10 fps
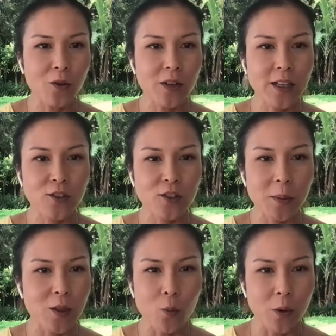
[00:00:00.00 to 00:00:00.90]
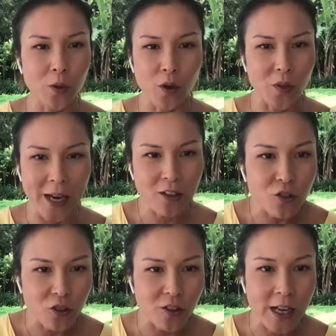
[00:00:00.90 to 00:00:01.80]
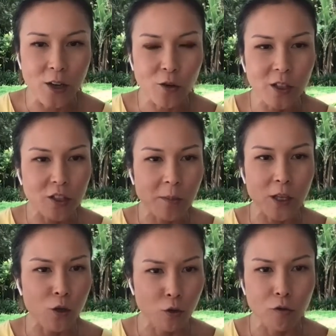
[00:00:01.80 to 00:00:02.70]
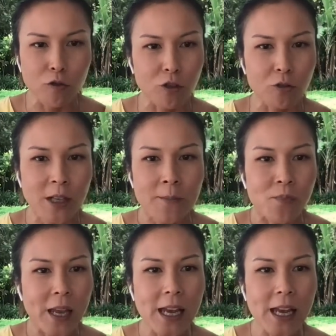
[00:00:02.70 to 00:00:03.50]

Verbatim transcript: I don't need to be the one with all the answers, and I don't need to be a guru